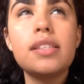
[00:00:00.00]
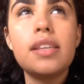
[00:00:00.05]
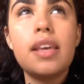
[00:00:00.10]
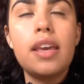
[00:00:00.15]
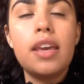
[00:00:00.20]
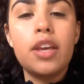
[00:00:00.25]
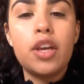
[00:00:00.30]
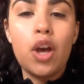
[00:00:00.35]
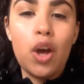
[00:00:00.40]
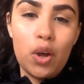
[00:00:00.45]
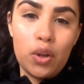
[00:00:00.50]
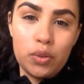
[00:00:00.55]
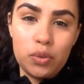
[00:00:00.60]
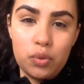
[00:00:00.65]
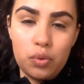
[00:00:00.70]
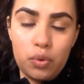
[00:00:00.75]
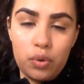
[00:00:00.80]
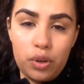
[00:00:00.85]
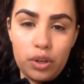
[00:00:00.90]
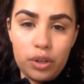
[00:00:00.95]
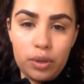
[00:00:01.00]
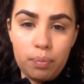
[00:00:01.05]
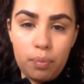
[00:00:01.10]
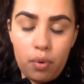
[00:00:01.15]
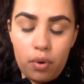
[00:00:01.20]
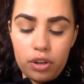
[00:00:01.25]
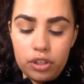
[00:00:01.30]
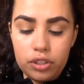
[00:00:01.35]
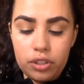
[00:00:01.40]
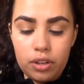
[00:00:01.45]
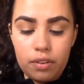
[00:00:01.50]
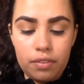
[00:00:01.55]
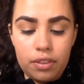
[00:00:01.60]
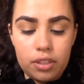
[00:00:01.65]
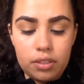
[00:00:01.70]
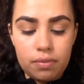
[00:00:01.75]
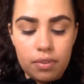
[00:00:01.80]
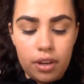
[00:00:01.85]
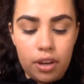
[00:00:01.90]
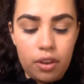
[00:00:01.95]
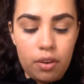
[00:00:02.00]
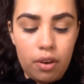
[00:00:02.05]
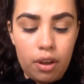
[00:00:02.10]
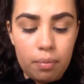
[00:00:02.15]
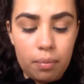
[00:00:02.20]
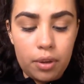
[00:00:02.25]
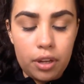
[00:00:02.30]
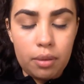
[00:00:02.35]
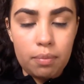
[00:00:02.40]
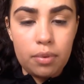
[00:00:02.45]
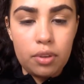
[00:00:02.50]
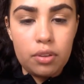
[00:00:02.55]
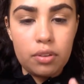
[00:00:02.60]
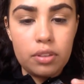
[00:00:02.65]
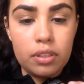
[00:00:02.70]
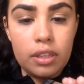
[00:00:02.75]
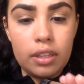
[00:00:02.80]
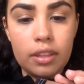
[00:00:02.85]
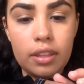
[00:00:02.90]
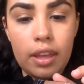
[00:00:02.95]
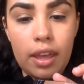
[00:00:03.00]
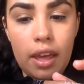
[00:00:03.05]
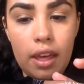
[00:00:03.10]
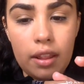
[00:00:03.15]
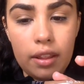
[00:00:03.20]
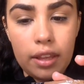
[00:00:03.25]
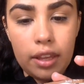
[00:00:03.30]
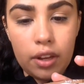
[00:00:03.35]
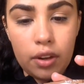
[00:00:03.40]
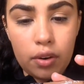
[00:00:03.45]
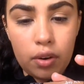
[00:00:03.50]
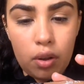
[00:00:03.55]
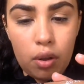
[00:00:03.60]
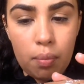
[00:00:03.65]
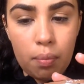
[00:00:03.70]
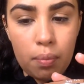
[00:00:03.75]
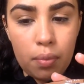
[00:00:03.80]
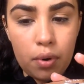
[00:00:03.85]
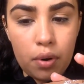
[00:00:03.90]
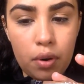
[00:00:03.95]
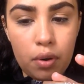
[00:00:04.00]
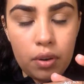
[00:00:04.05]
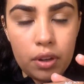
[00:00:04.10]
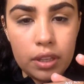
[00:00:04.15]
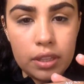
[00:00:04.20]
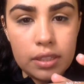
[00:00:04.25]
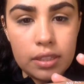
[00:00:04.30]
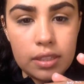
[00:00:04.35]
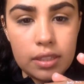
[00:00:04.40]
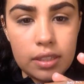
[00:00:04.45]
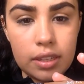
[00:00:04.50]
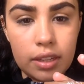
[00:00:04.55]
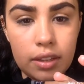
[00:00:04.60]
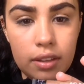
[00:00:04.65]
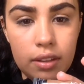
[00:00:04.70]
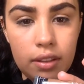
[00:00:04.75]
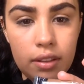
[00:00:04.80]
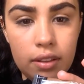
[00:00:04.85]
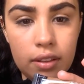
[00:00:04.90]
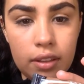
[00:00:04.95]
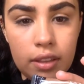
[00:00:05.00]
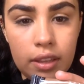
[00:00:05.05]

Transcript: and contour portion of this video, I'm going to be using the LA Girl Pro Conceal,